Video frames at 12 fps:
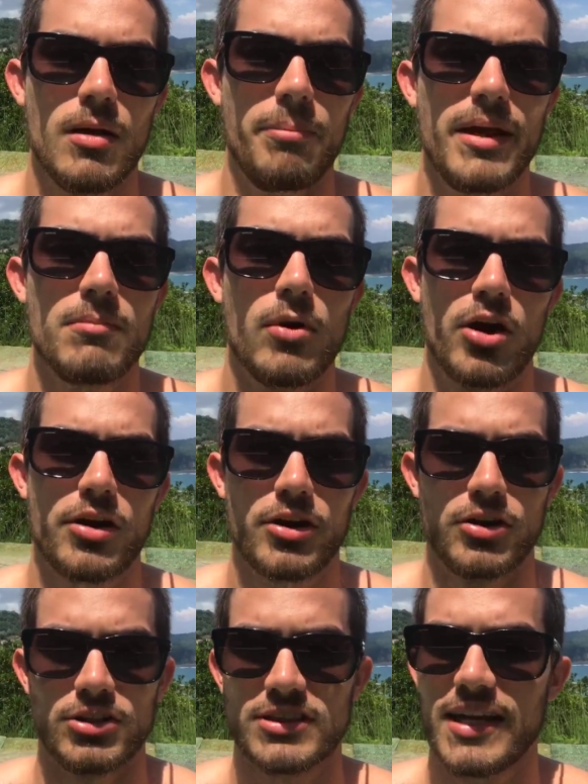big
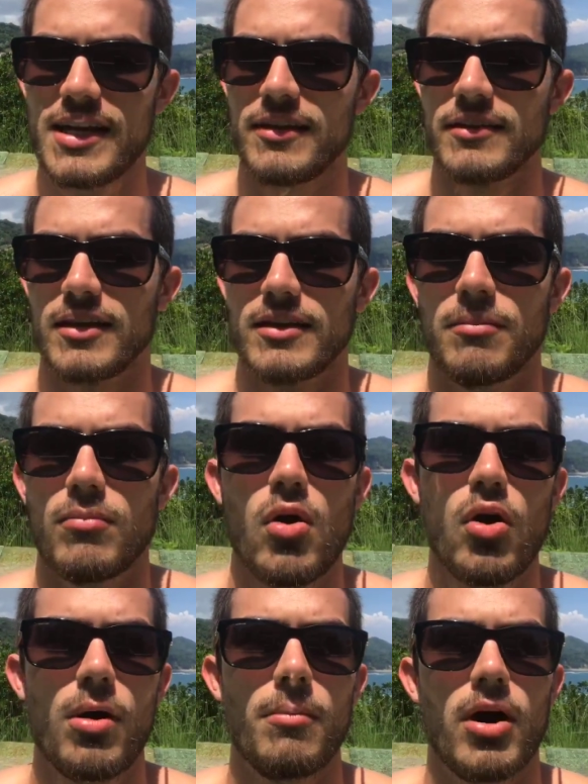marketers saying that the
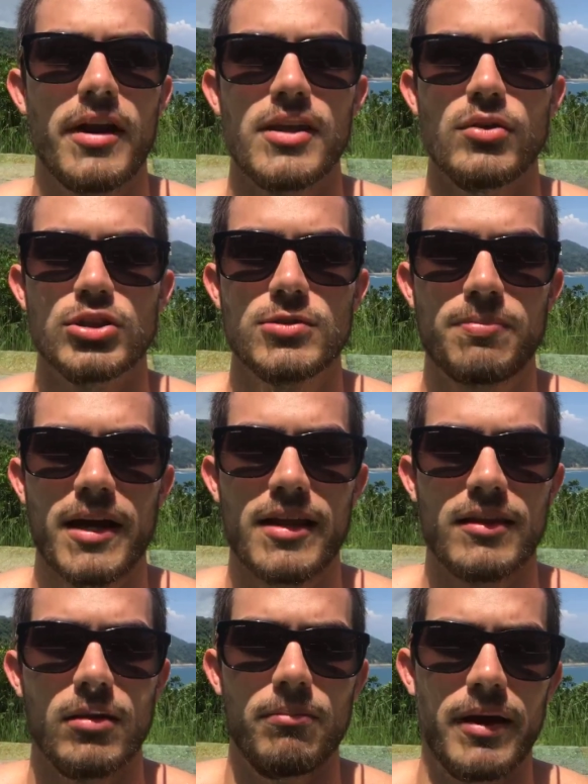more money you
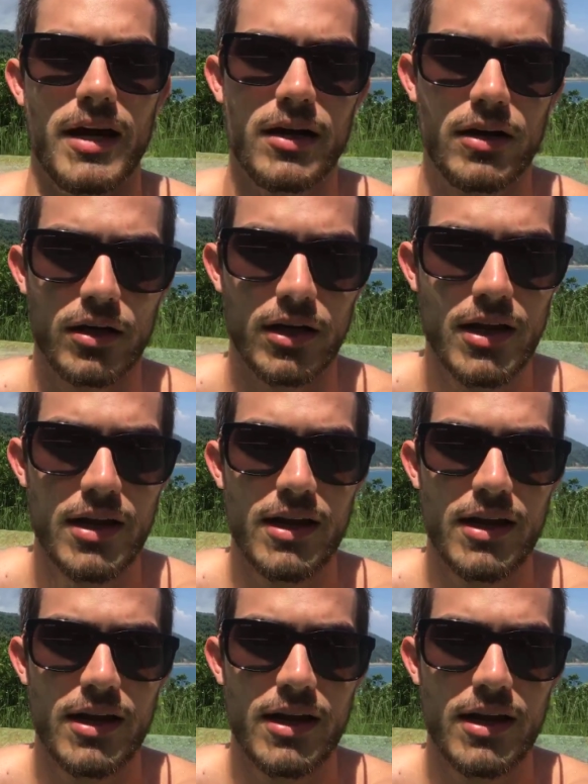spend, the better,